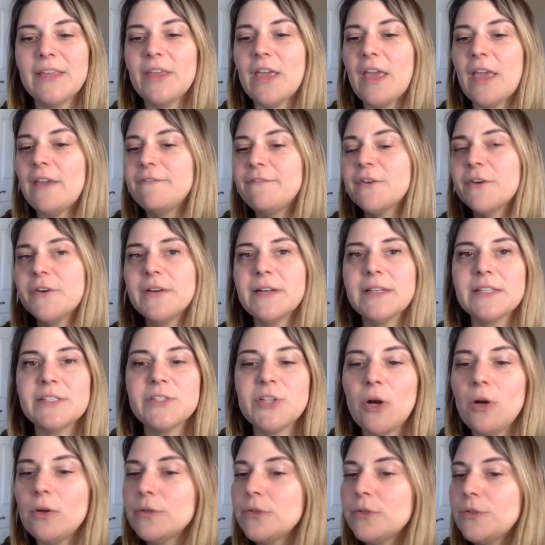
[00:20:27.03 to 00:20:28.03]
If you're an
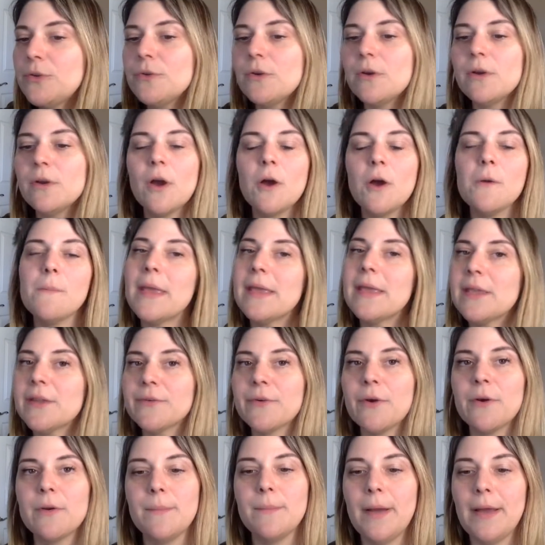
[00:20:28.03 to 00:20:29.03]
adult, you can go make
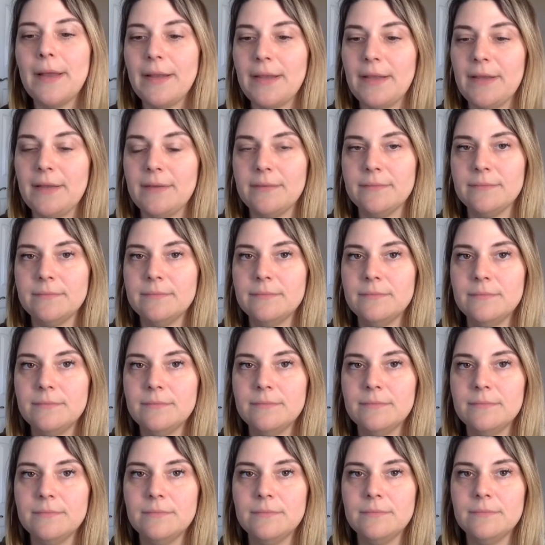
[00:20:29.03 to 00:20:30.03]
your own money.
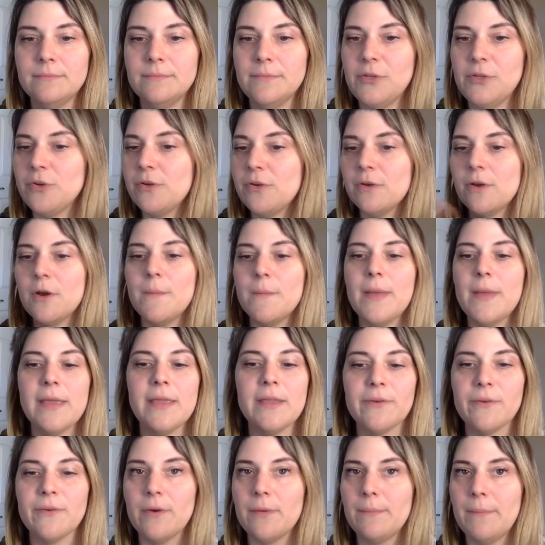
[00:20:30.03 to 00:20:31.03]
You can go make
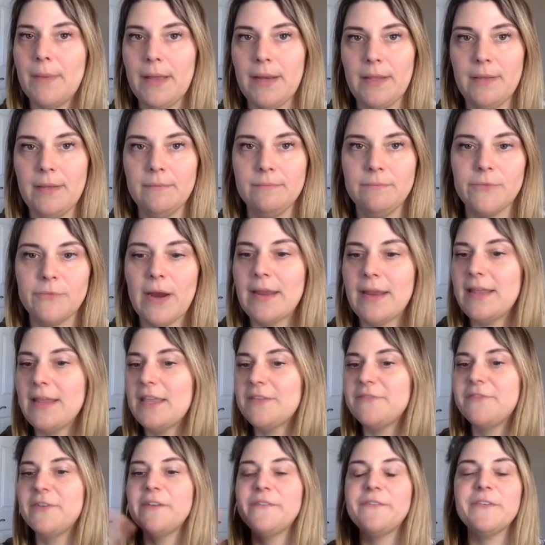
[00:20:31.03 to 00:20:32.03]
your own money, right?
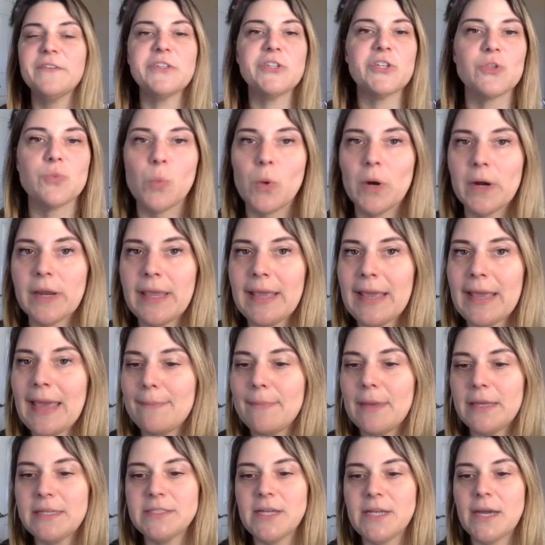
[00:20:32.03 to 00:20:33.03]
Even if it's just working
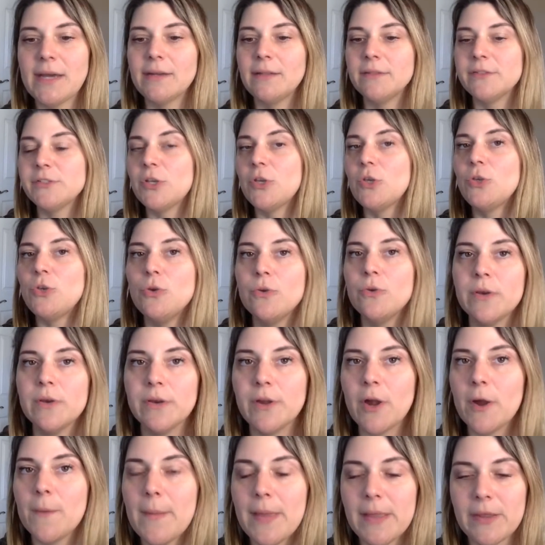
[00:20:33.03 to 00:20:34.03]
at McDonald's, you can
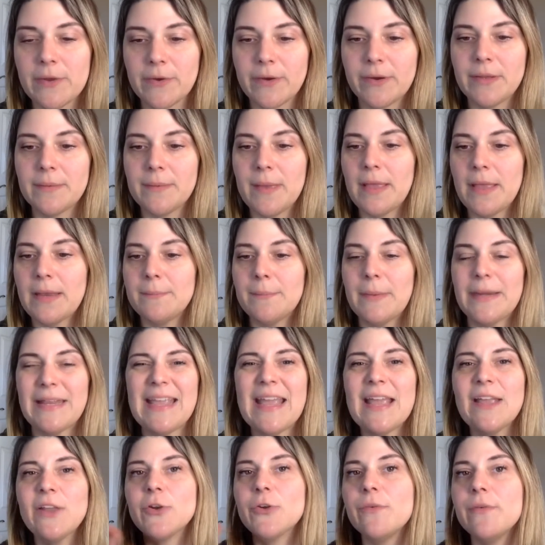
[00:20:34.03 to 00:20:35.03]
go make your own money.
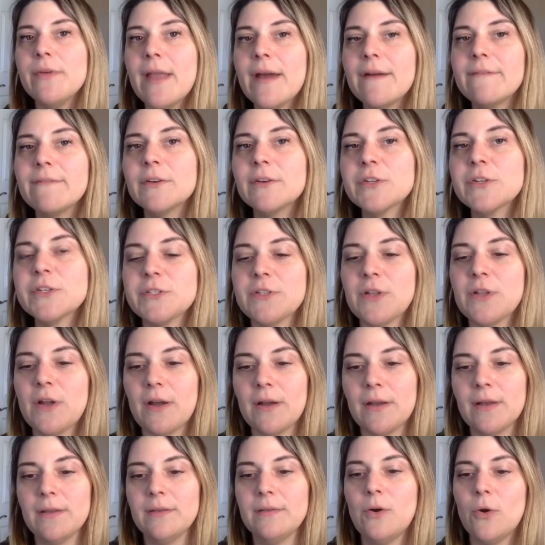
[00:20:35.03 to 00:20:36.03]
You're never stuck.
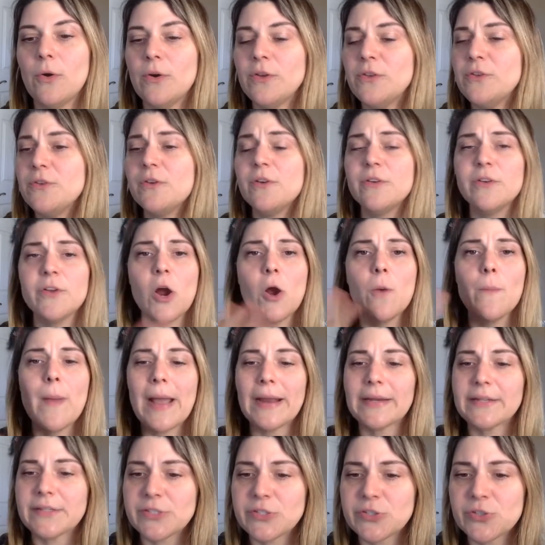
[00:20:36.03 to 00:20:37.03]
Or you can go
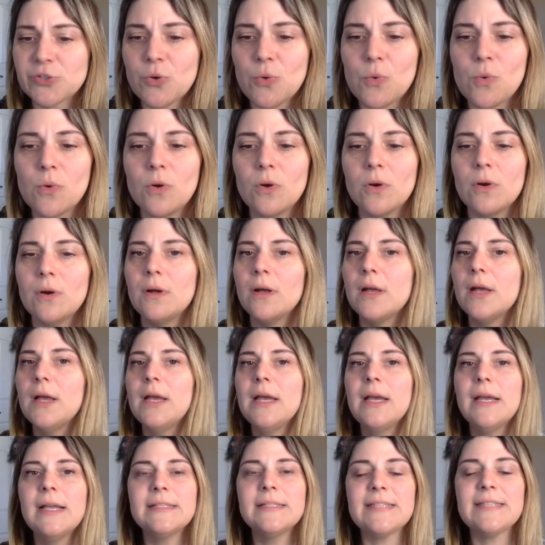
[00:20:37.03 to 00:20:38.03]
back to school,
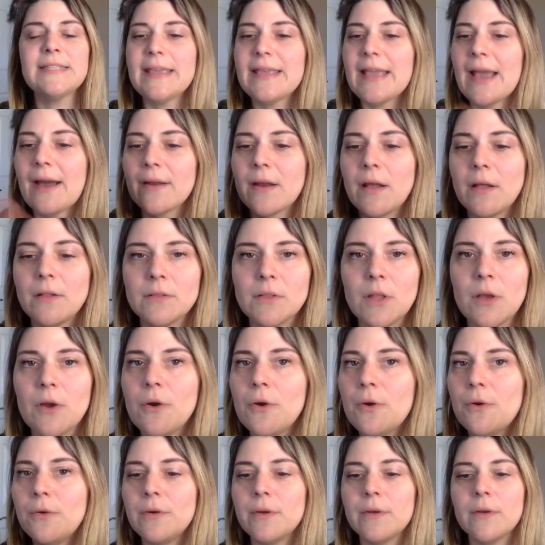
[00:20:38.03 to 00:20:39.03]
take out a
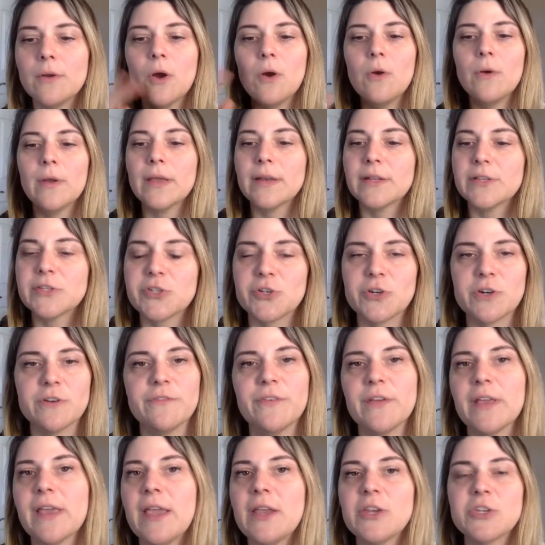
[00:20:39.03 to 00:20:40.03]
loan, go get a
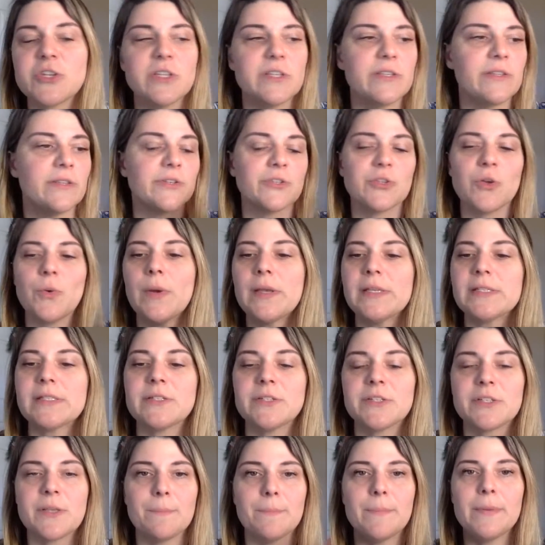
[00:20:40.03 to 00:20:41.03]
certification. There's
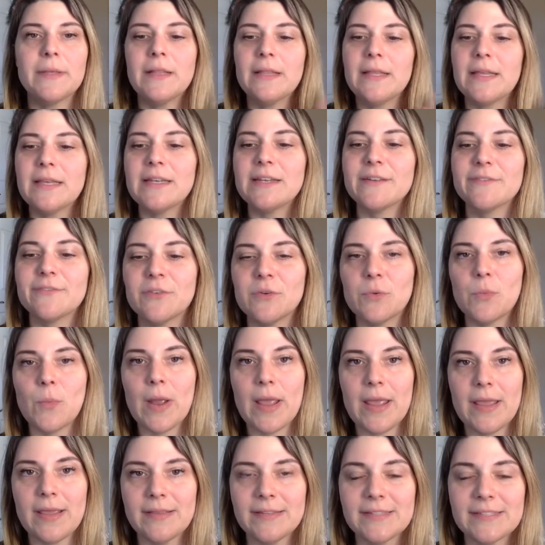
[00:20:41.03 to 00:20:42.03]
a billion different
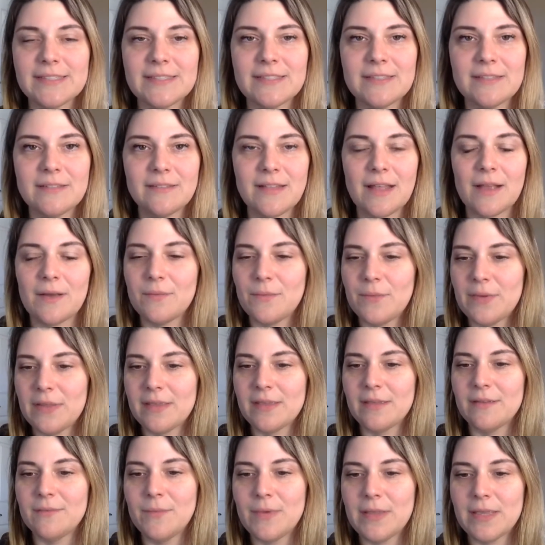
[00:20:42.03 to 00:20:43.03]
ways that we
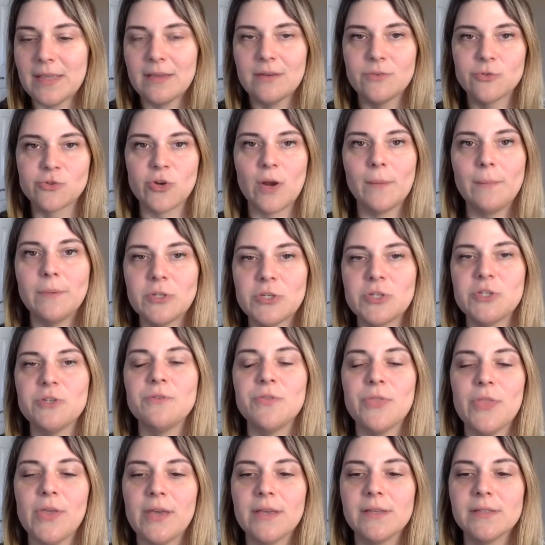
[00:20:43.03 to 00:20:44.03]
can
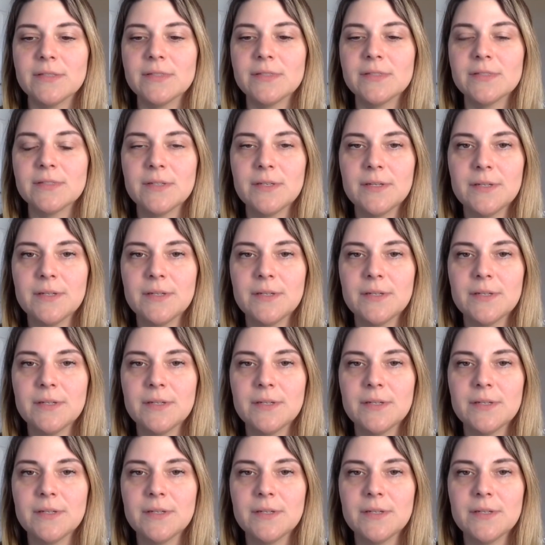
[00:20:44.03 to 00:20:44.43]
troubleshoot this.